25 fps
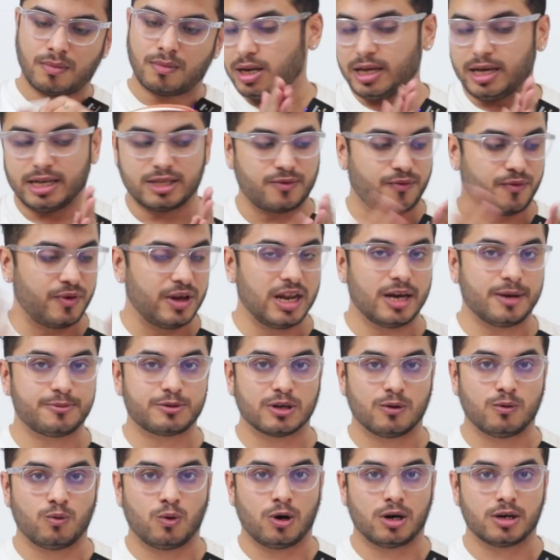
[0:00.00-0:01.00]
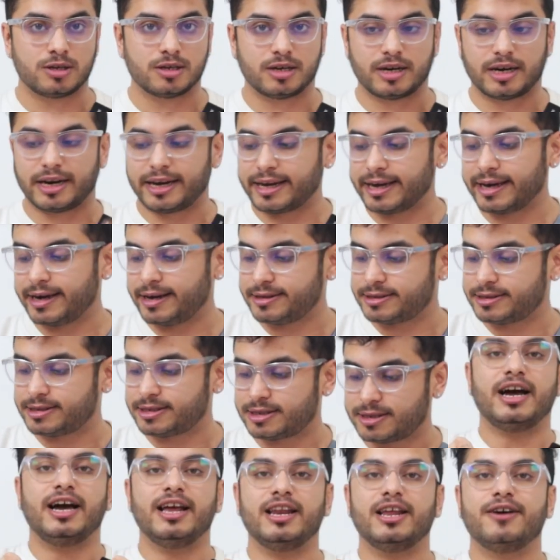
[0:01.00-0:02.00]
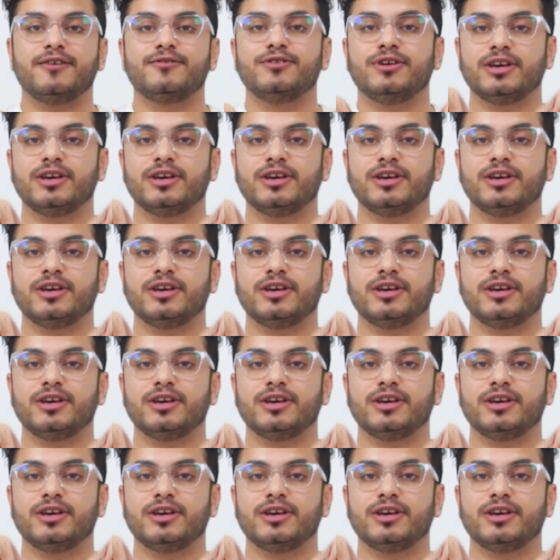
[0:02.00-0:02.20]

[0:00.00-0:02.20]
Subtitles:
Let's fill up some water, I guess. I love